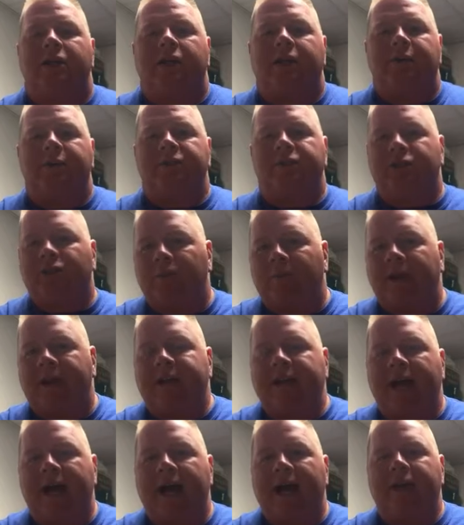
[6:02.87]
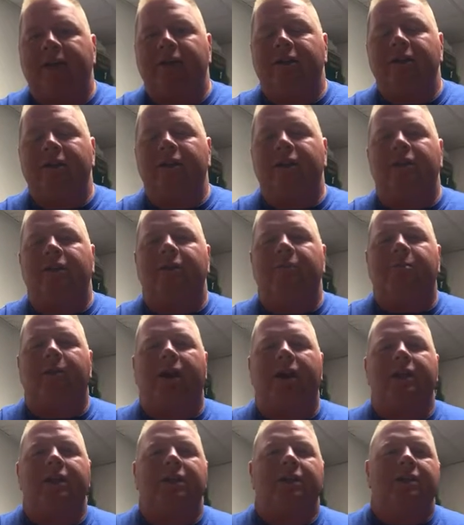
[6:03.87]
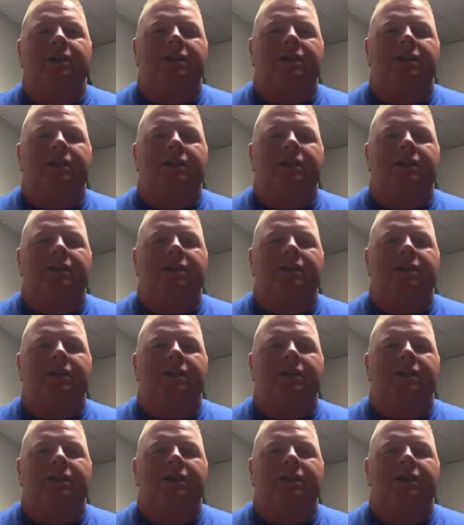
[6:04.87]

he was still my dad. But,